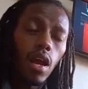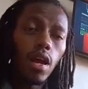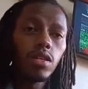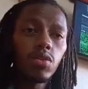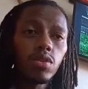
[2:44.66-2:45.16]

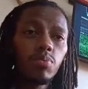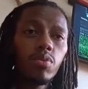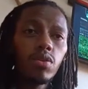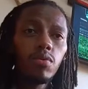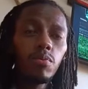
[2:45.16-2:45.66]
And it was
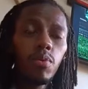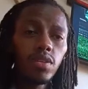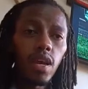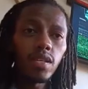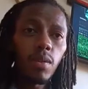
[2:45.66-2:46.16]

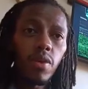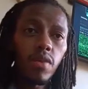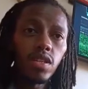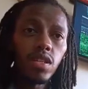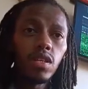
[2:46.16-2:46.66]
booked as a
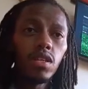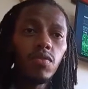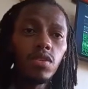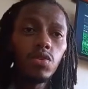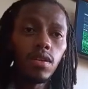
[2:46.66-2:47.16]
private
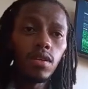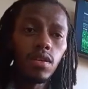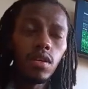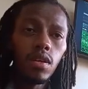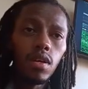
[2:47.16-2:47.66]
individual.
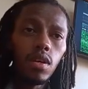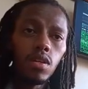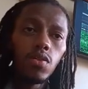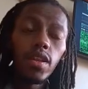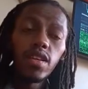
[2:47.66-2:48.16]

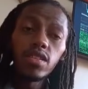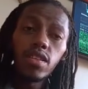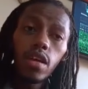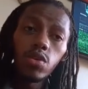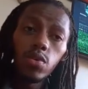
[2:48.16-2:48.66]
So that the
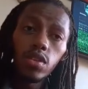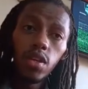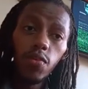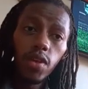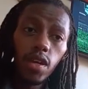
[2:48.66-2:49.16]
search was
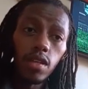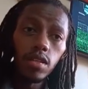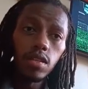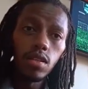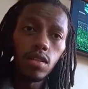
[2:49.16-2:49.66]
difficult.
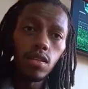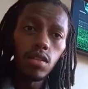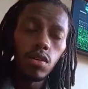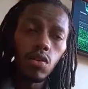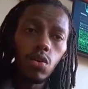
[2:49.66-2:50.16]

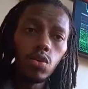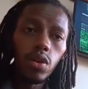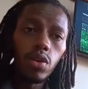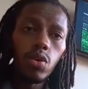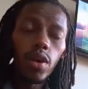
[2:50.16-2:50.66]
Because
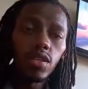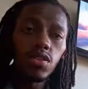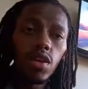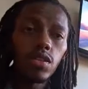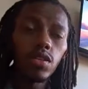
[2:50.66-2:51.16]
when you go and
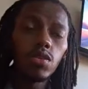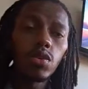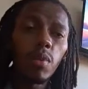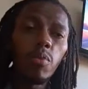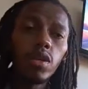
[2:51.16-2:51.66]
search, it's
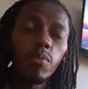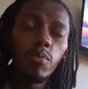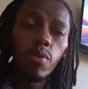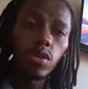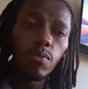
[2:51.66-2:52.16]
not a body
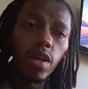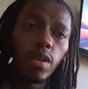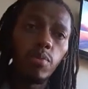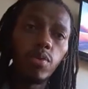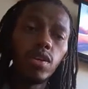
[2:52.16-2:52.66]
brought by
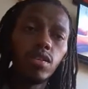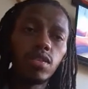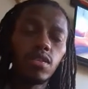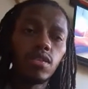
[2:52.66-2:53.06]
the police,